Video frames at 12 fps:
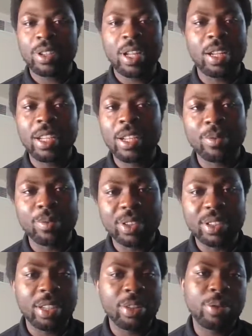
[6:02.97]
and then we
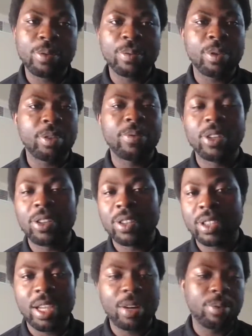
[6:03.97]
said, "Oh, we want to
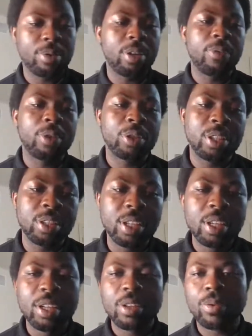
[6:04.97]
volunteer. We love
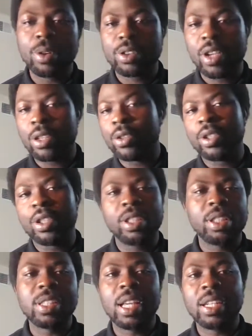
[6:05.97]
what you are doing,
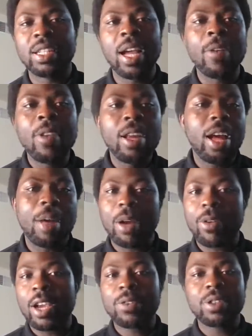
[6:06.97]
this and that." And my
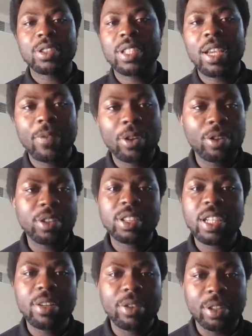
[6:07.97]
wife was there
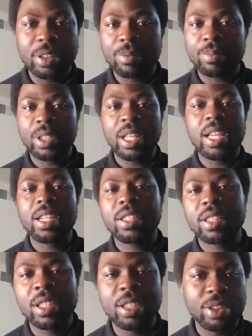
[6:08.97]
volunteering, learning
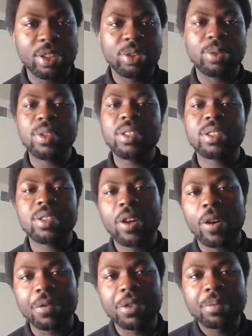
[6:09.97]
things, doing
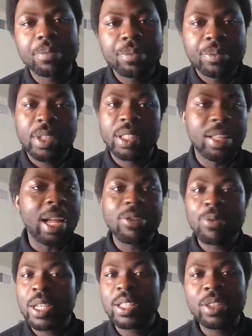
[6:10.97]
stuff. That
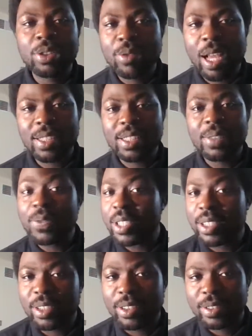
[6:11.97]
went into her CV.